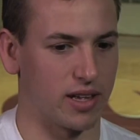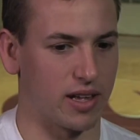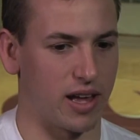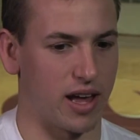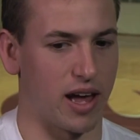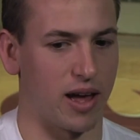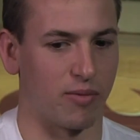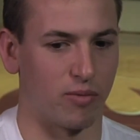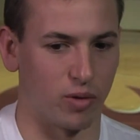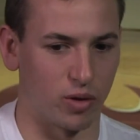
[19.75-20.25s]

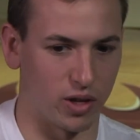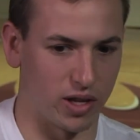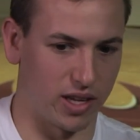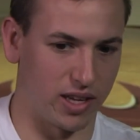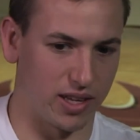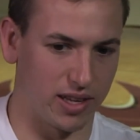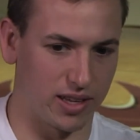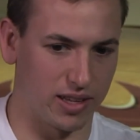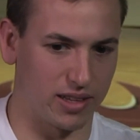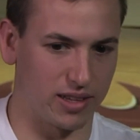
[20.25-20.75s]
I'm really,
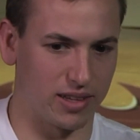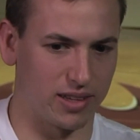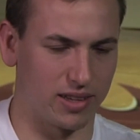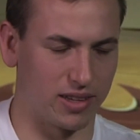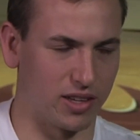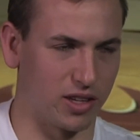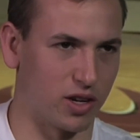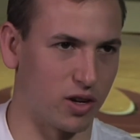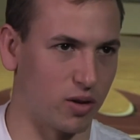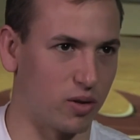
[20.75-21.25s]

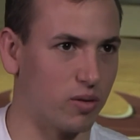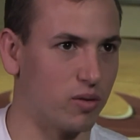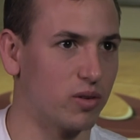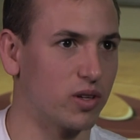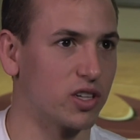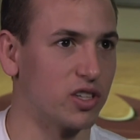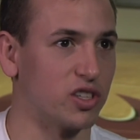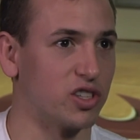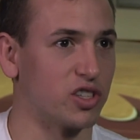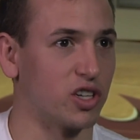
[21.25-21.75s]
you know,
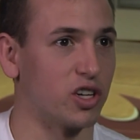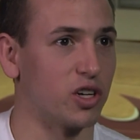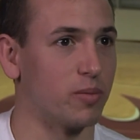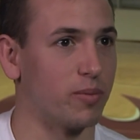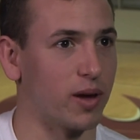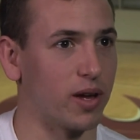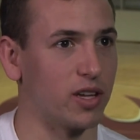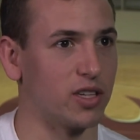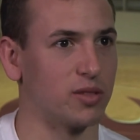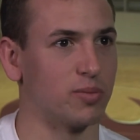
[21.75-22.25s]
concerned
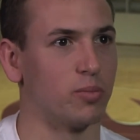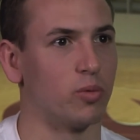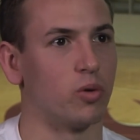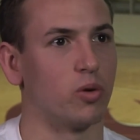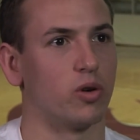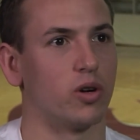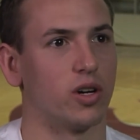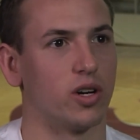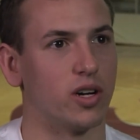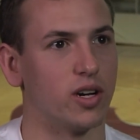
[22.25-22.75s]
about. It's
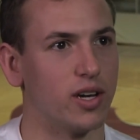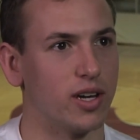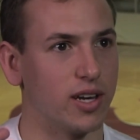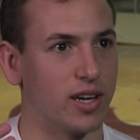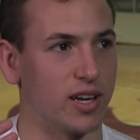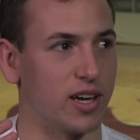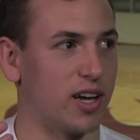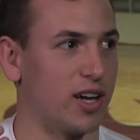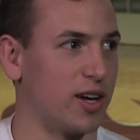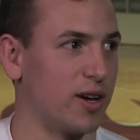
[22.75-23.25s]
more
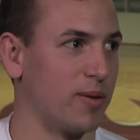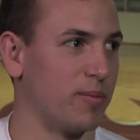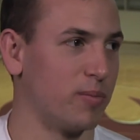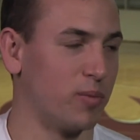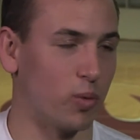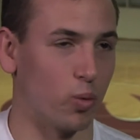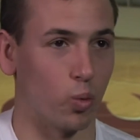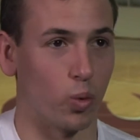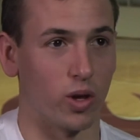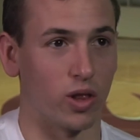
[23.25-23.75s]
um,
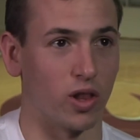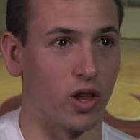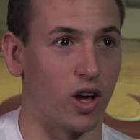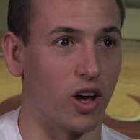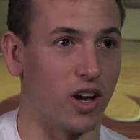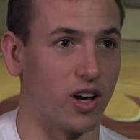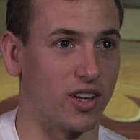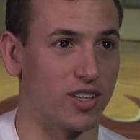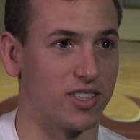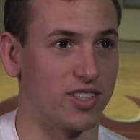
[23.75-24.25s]
win
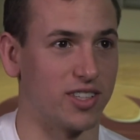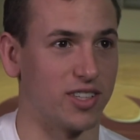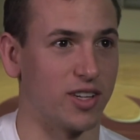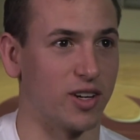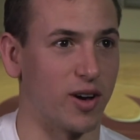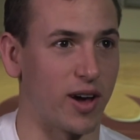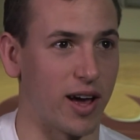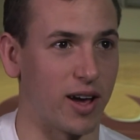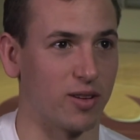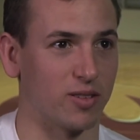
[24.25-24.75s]
loss. You know,
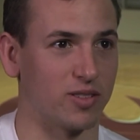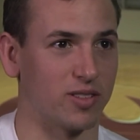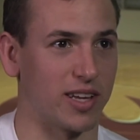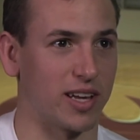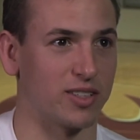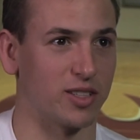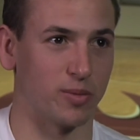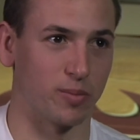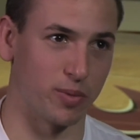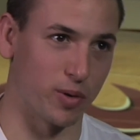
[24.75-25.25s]
how's
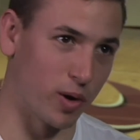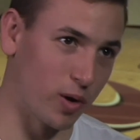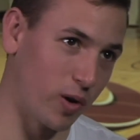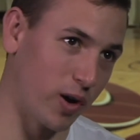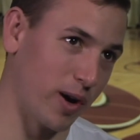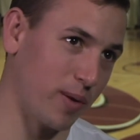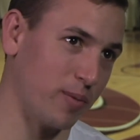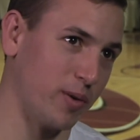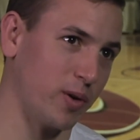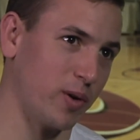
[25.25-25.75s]
how's the
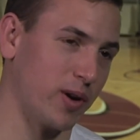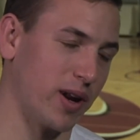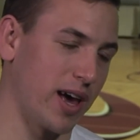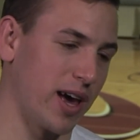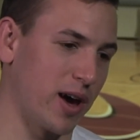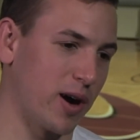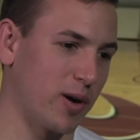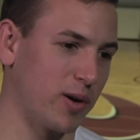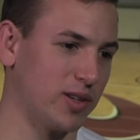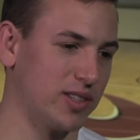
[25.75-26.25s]
program doing?
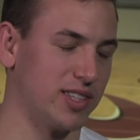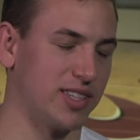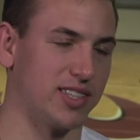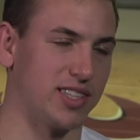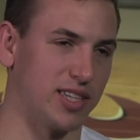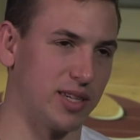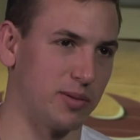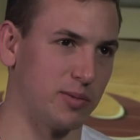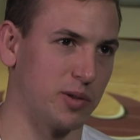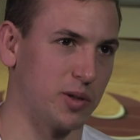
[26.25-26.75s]
How is the
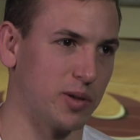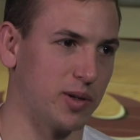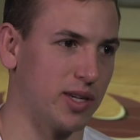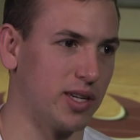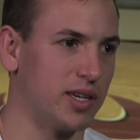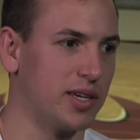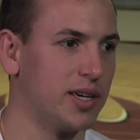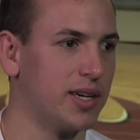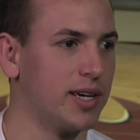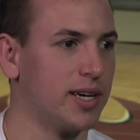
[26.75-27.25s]
team doing?
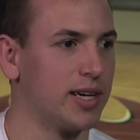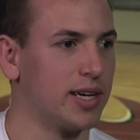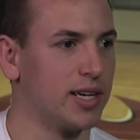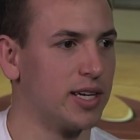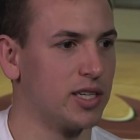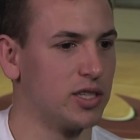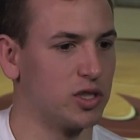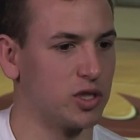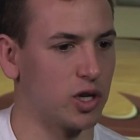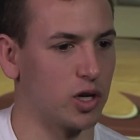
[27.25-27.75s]

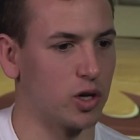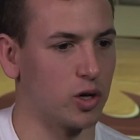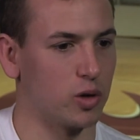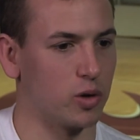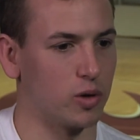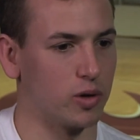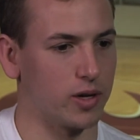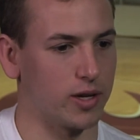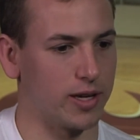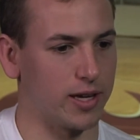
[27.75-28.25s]

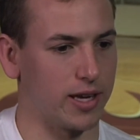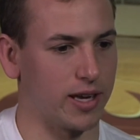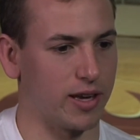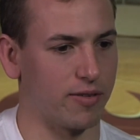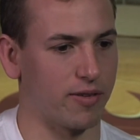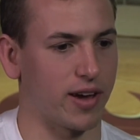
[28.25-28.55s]
So if